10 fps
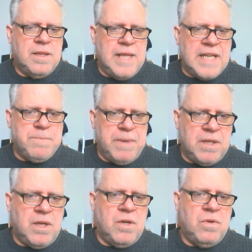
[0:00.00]
That's
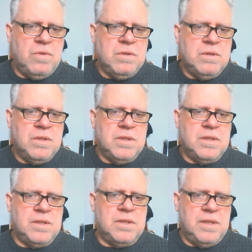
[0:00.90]
below
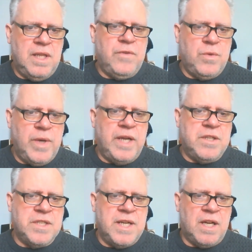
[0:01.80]
living
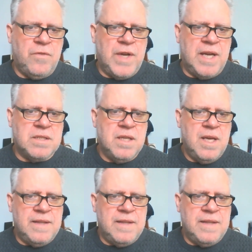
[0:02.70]
wages in Halifax.